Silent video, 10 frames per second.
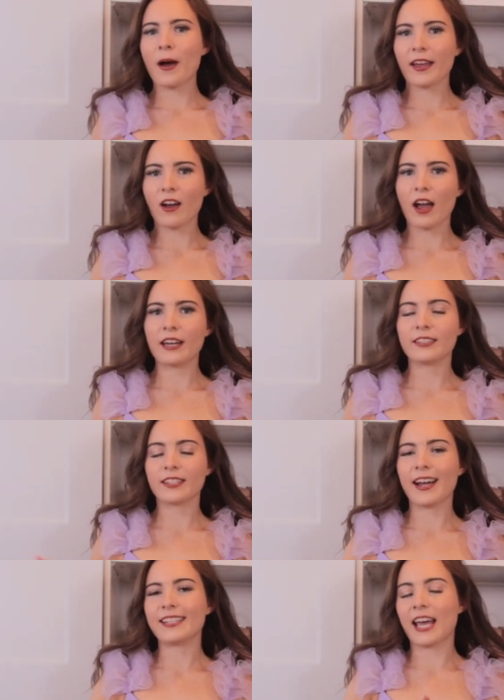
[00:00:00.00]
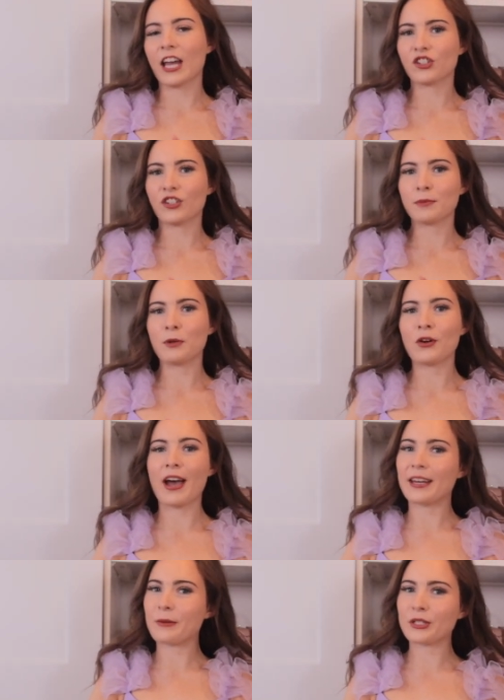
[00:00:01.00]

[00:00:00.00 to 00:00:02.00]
I got in a size extra small and it was